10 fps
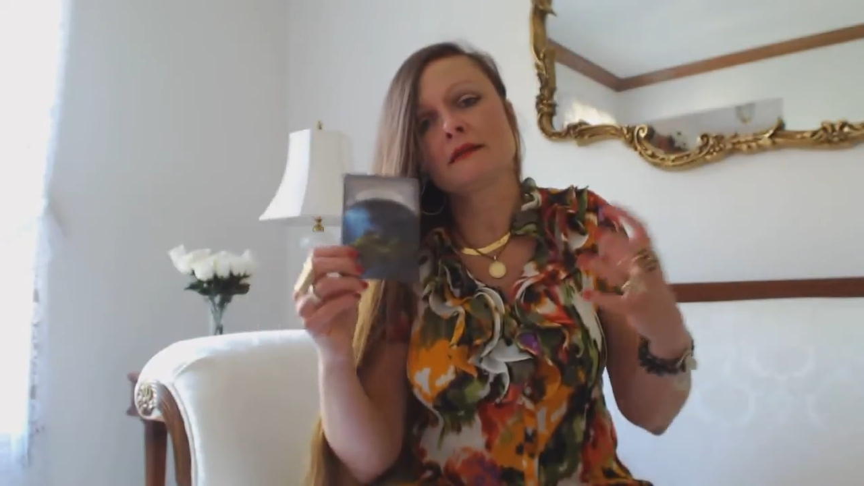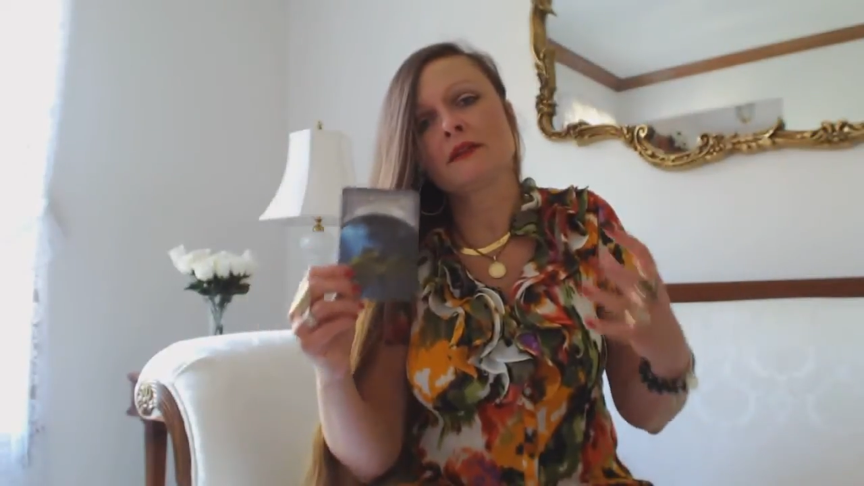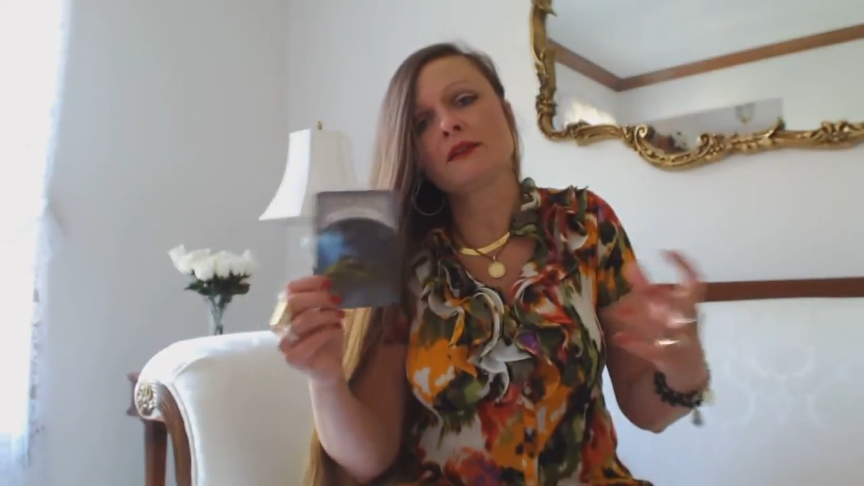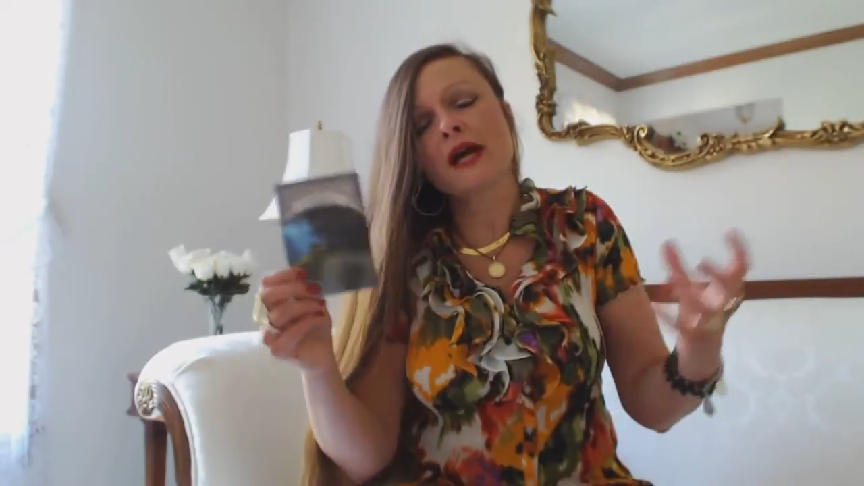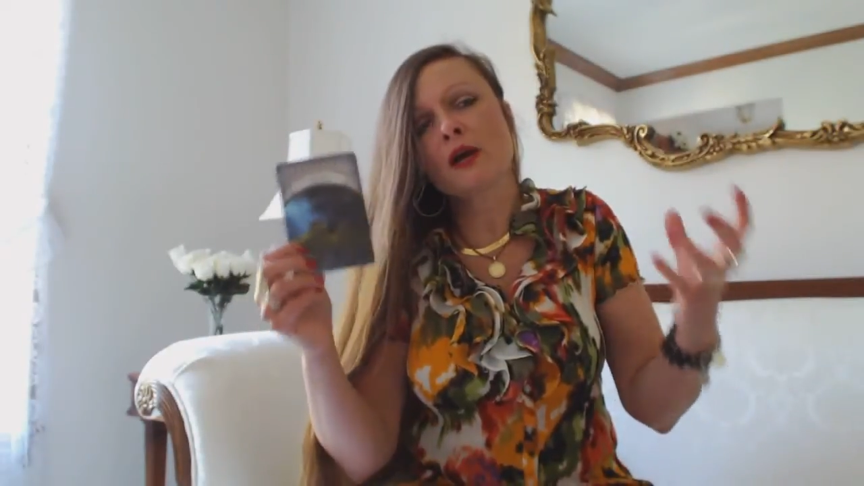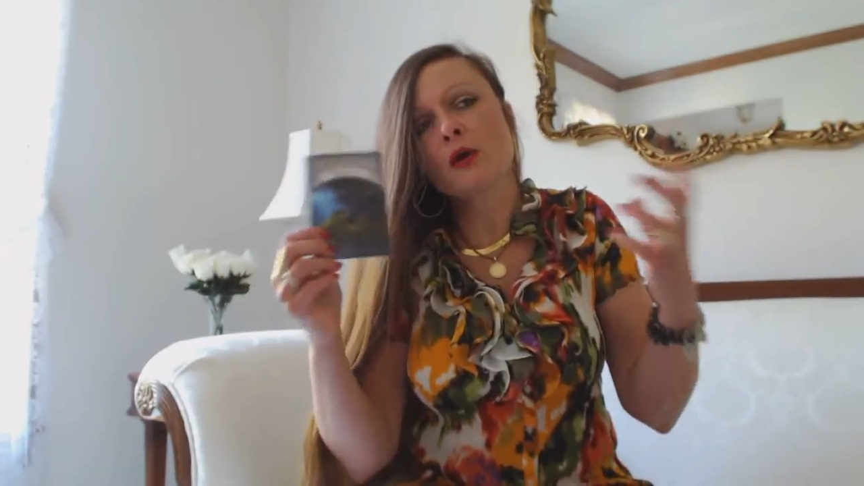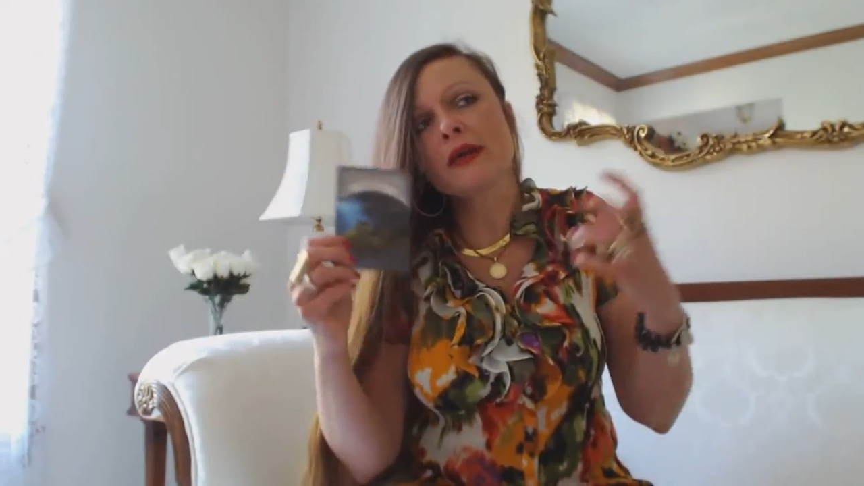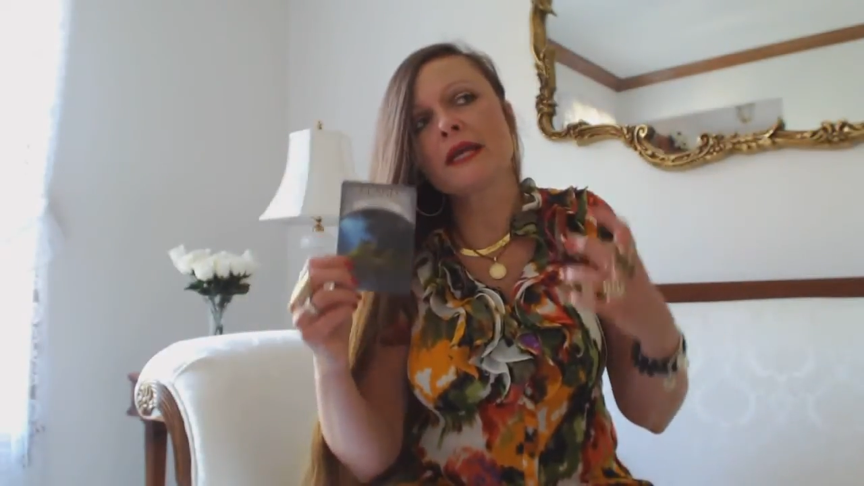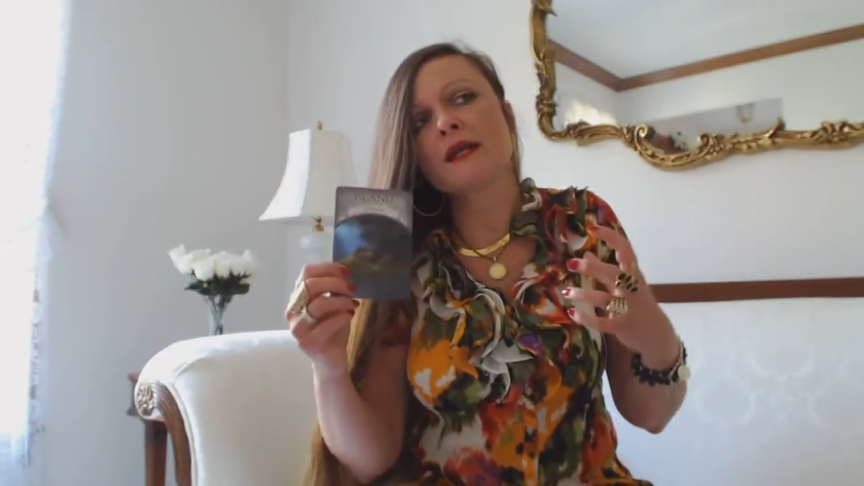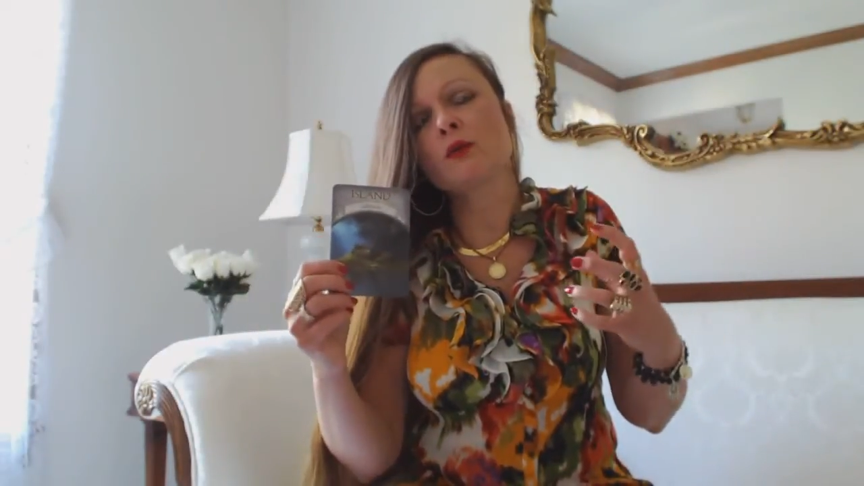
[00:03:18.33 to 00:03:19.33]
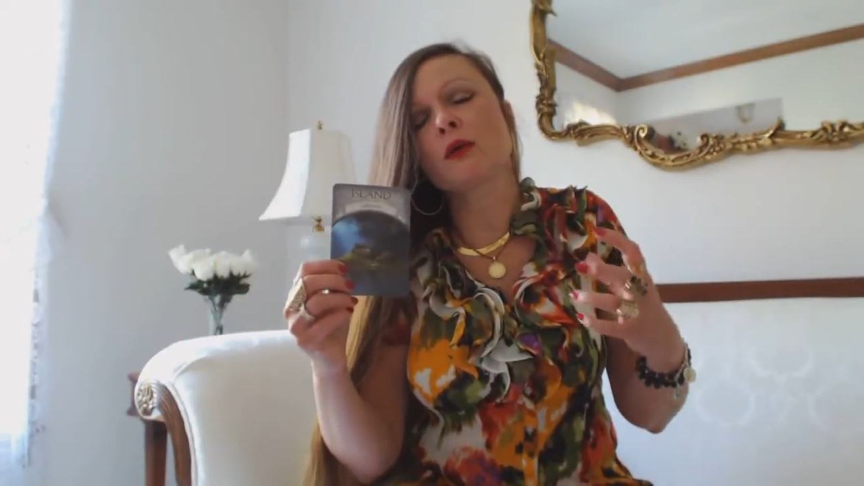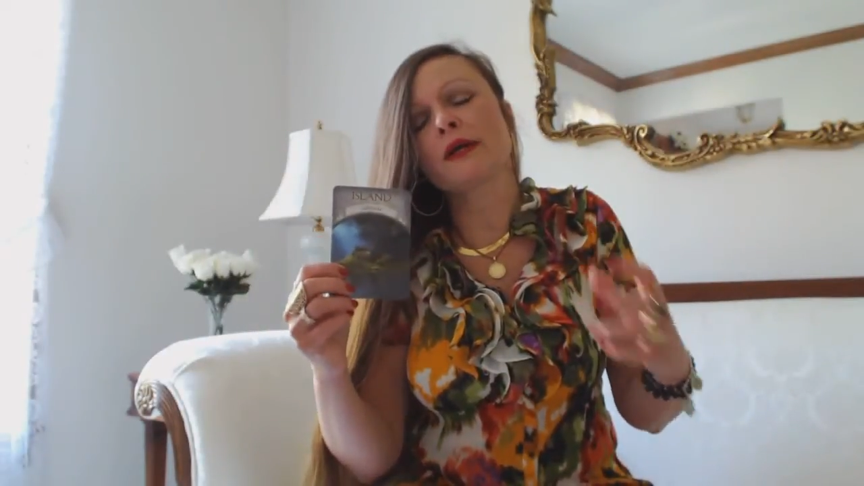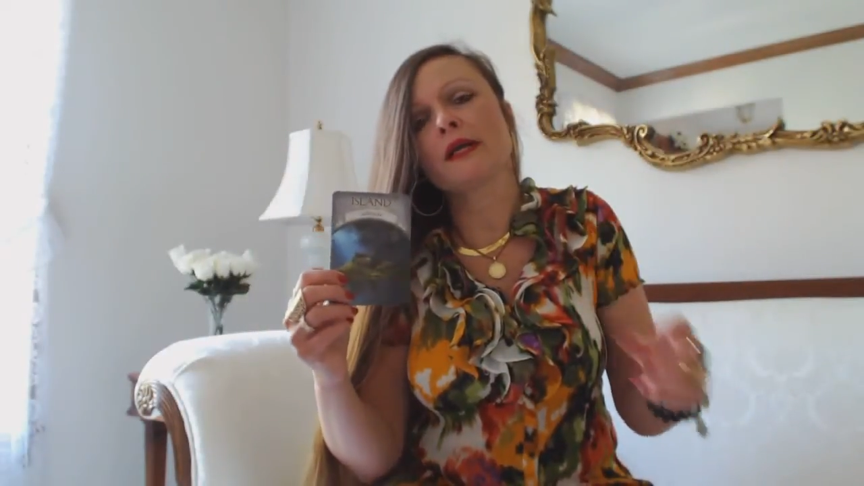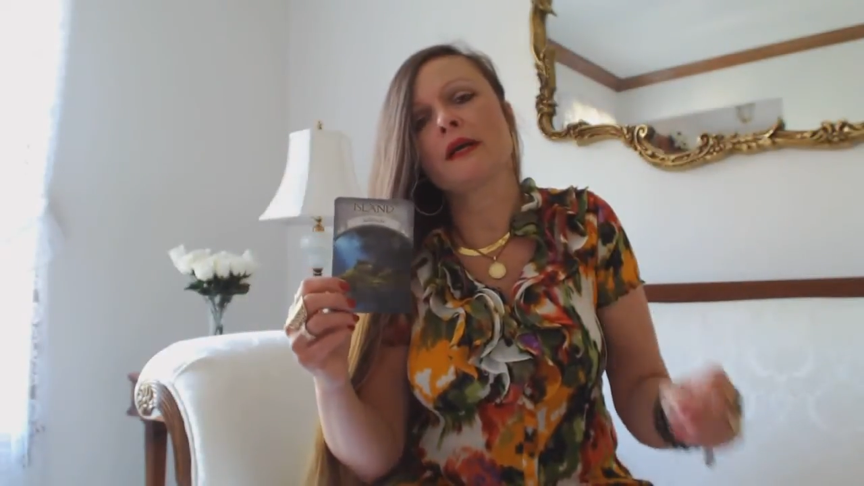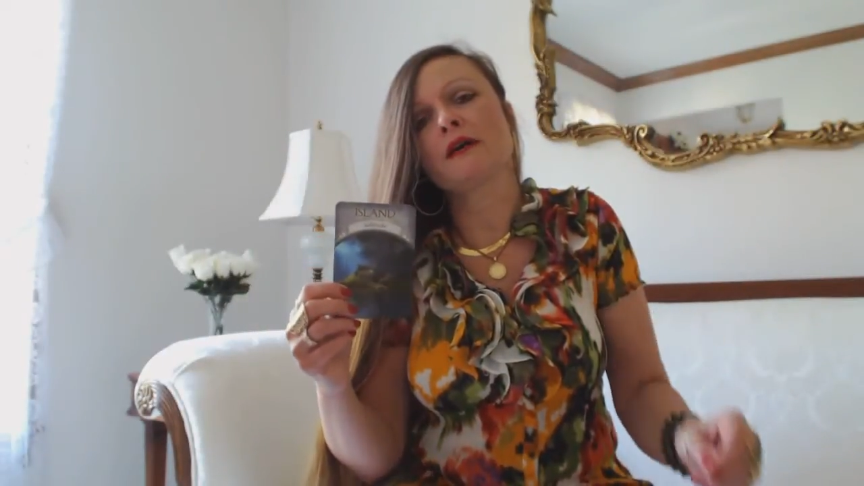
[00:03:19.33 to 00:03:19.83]
You're not going
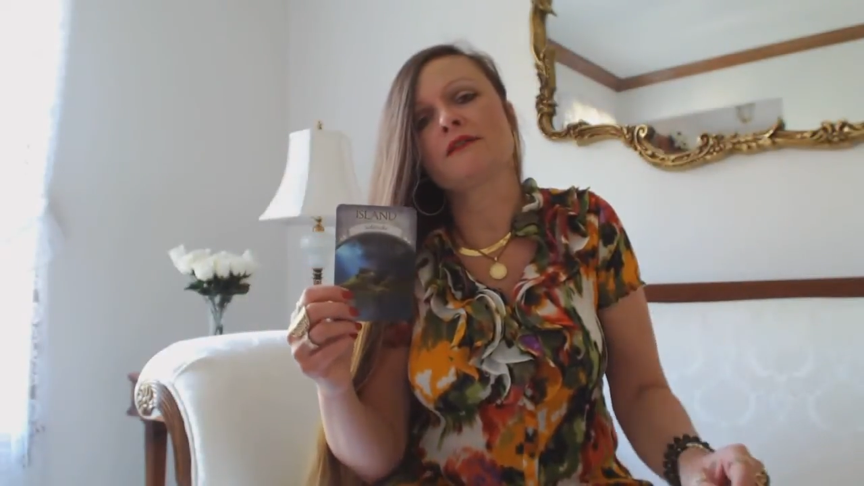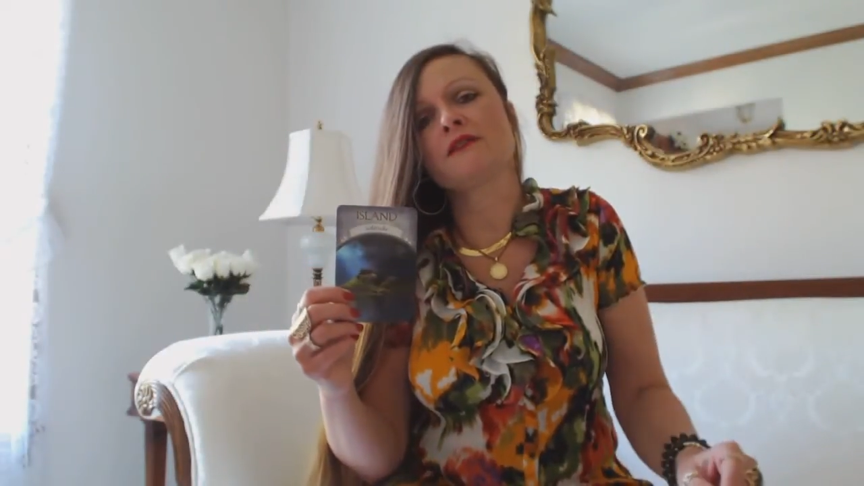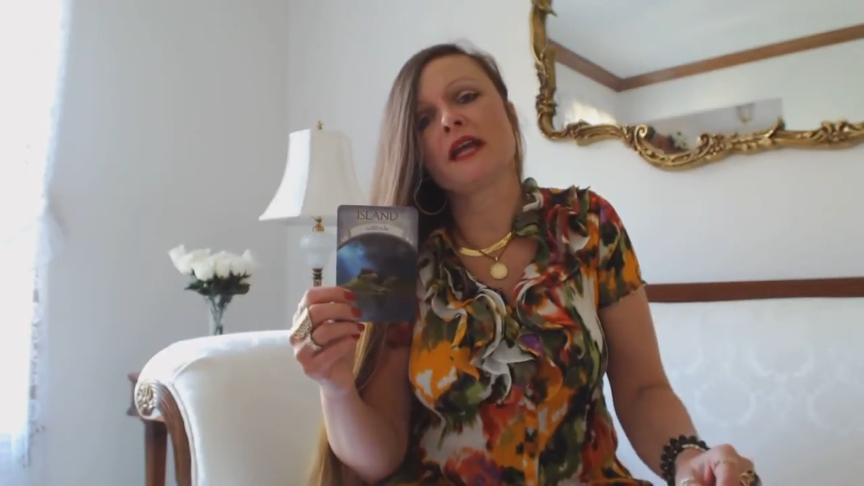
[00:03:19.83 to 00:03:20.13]
inward enough.